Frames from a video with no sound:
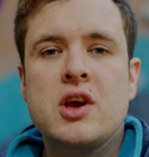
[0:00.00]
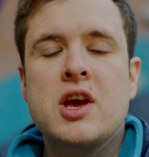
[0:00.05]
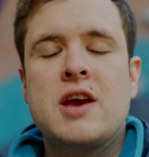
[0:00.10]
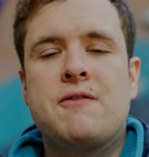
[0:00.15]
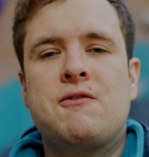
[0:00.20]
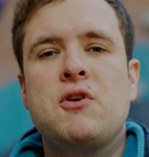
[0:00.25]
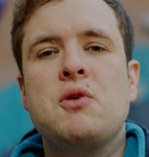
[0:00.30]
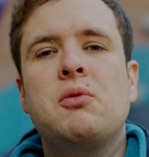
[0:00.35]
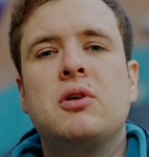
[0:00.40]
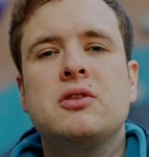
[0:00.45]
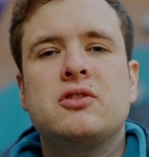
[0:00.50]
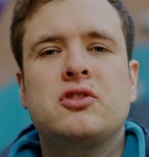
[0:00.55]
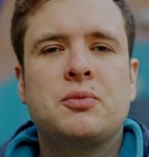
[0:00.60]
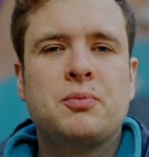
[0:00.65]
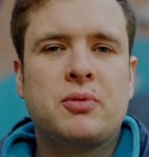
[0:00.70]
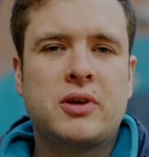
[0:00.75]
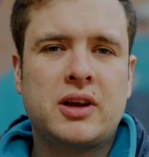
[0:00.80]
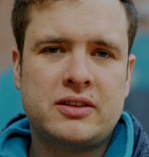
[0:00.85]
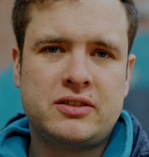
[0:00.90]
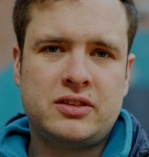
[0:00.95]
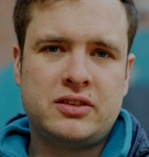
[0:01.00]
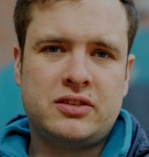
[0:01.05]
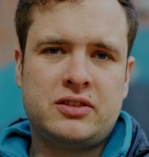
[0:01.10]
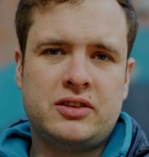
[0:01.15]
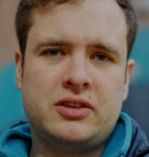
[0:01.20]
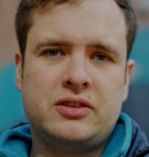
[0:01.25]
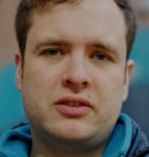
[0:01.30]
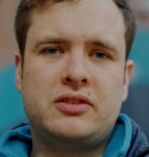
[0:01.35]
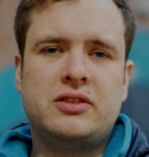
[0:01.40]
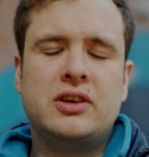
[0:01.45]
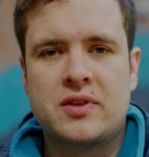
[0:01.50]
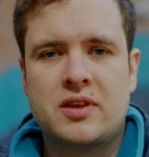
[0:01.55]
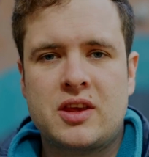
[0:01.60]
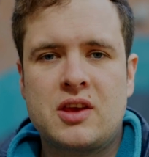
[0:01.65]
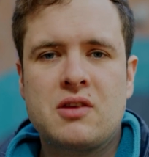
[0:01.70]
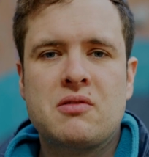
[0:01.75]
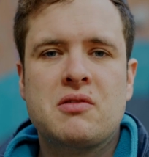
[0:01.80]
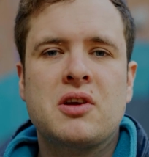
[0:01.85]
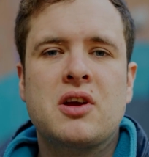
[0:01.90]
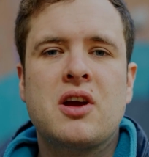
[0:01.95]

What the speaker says: If you want to practice those, you can